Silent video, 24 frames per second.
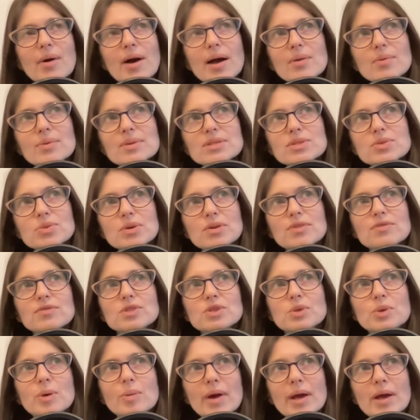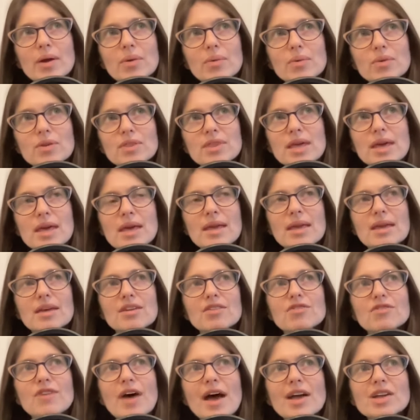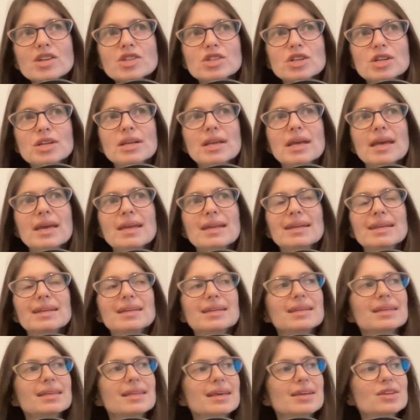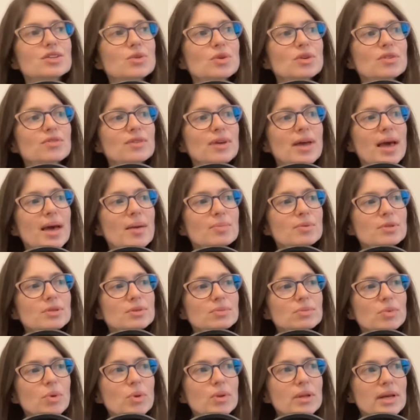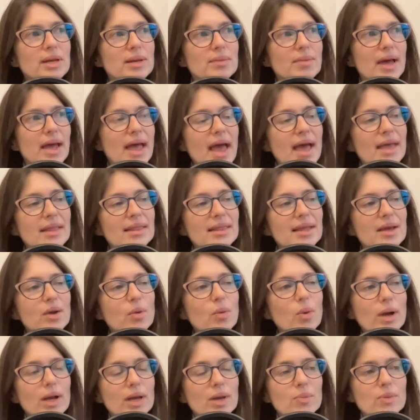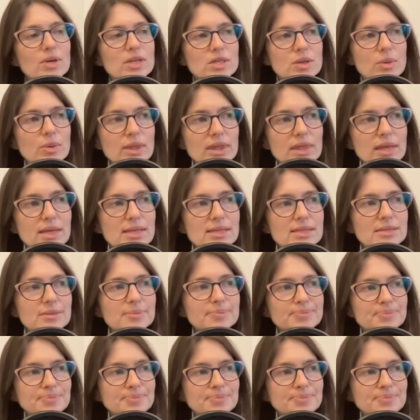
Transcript: I was sort of doing my own thing in fashion and it like sort of kept rolling in my head like what can we do with this?